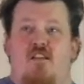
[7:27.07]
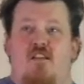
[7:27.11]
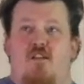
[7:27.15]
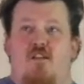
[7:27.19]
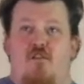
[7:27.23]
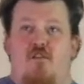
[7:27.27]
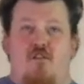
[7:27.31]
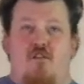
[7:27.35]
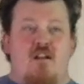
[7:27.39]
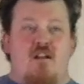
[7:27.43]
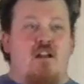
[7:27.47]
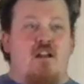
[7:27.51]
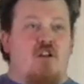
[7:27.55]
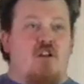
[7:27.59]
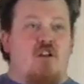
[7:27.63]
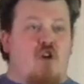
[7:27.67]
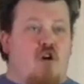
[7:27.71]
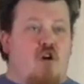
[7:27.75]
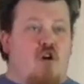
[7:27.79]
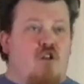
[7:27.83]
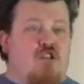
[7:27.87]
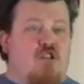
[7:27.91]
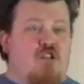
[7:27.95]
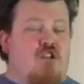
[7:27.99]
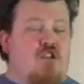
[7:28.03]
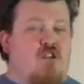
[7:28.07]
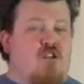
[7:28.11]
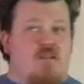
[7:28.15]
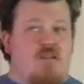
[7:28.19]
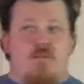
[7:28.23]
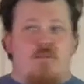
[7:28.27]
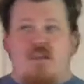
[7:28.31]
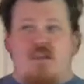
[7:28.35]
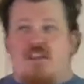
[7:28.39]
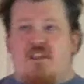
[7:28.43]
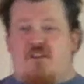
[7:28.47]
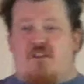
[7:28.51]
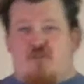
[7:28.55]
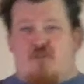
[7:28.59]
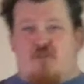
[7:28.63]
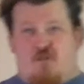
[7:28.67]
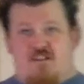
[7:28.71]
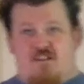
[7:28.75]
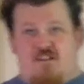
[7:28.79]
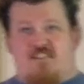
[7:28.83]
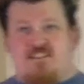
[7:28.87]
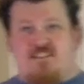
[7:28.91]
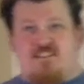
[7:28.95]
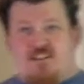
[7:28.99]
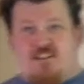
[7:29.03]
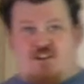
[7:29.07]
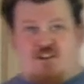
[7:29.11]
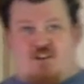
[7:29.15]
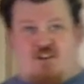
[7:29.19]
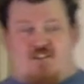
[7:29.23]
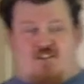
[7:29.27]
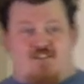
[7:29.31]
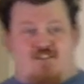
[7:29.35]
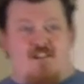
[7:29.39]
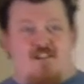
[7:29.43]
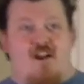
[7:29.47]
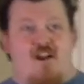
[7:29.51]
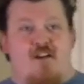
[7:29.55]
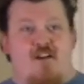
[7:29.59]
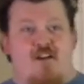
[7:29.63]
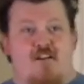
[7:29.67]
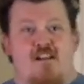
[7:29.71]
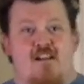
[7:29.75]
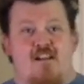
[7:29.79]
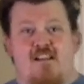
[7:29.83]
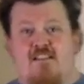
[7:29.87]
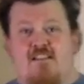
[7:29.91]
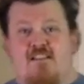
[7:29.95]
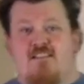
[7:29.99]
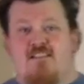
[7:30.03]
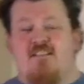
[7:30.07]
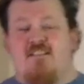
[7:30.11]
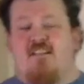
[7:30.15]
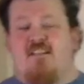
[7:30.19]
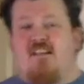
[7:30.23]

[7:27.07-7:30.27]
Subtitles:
You're an adult, you can make your own decisions, alright?